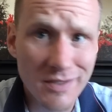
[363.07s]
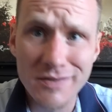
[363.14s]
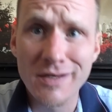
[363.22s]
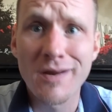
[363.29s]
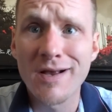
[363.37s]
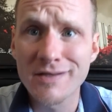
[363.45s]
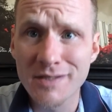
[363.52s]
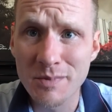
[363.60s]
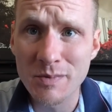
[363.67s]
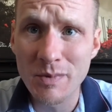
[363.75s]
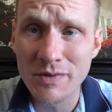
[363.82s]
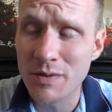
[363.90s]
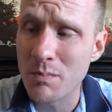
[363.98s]
doesn't cost them
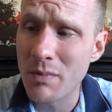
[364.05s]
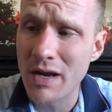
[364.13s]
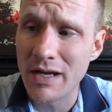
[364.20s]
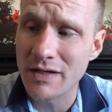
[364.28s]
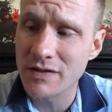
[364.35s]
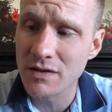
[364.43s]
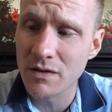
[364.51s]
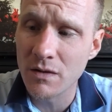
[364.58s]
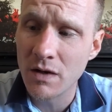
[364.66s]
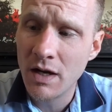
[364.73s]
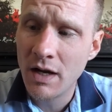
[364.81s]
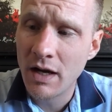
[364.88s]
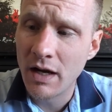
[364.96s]
as much to make. So
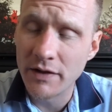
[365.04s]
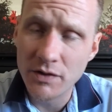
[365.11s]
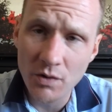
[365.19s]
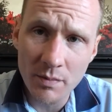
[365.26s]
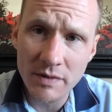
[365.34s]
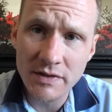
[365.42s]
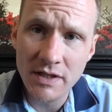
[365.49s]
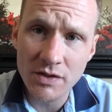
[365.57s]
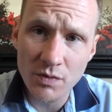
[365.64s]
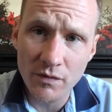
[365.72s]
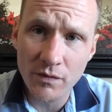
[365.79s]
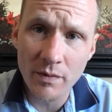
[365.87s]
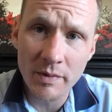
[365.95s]
uh, Dior Homme
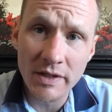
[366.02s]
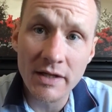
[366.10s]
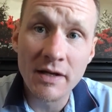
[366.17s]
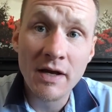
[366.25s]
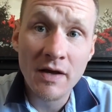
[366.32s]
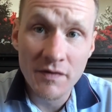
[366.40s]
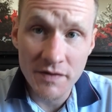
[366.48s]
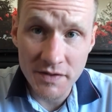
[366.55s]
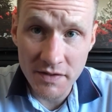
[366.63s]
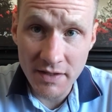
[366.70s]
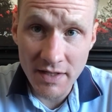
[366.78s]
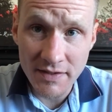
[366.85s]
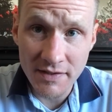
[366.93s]
Intense reformulated, this
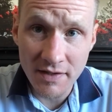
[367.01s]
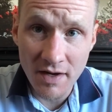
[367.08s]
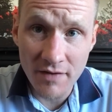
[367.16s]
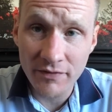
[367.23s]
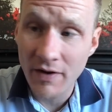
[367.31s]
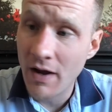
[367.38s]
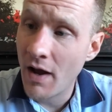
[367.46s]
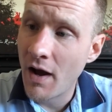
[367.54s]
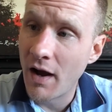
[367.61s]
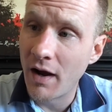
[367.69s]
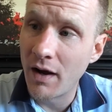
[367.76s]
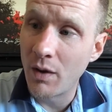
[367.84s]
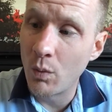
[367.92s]
is nice stuff.
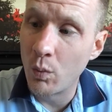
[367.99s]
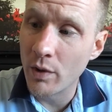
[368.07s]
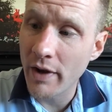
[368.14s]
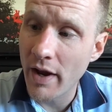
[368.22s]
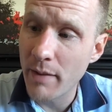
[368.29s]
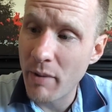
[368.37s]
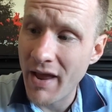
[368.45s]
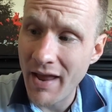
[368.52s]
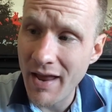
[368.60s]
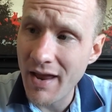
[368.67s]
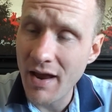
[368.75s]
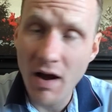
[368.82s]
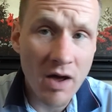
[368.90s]
Uh, would I
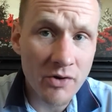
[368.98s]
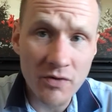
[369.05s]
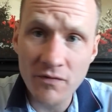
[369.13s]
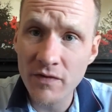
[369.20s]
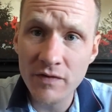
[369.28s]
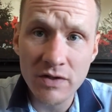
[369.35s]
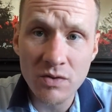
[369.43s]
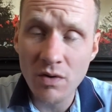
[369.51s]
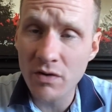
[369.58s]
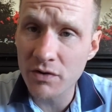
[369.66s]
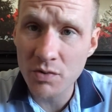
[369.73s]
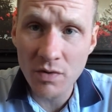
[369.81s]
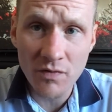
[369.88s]
pay 150,
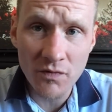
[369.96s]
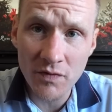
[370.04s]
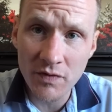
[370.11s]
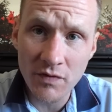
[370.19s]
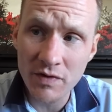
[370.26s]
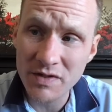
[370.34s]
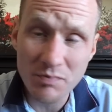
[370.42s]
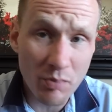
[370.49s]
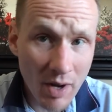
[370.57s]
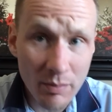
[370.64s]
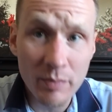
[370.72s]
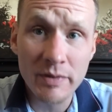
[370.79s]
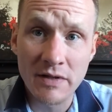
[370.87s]
200, 250 for this?
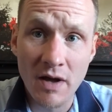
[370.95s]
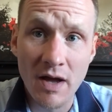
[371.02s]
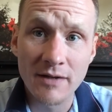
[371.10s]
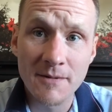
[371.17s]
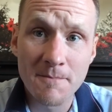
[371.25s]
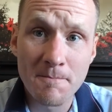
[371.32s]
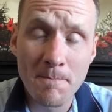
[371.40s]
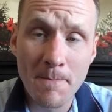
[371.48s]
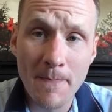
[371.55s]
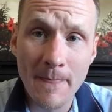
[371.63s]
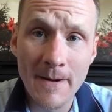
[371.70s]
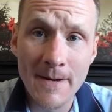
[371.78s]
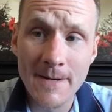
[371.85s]
Probably not.
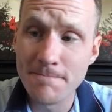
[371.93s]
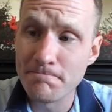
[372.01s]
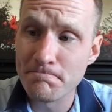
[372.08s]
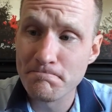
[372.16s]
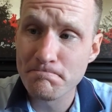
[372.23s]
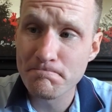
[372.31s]
Um,